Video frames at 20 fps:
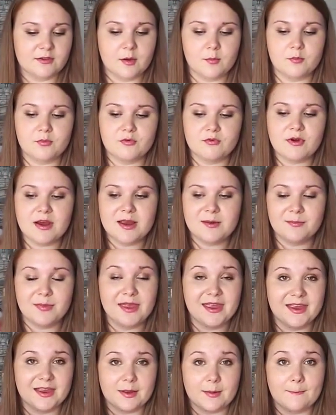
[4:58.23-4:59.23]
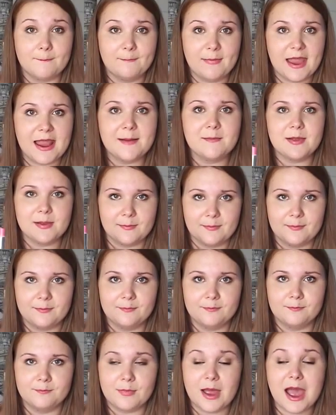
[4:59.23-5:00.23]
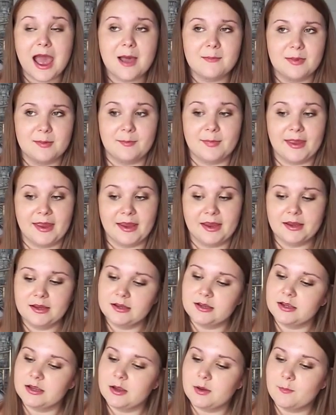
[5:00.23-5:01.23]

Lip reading: A bright pink baby Barbie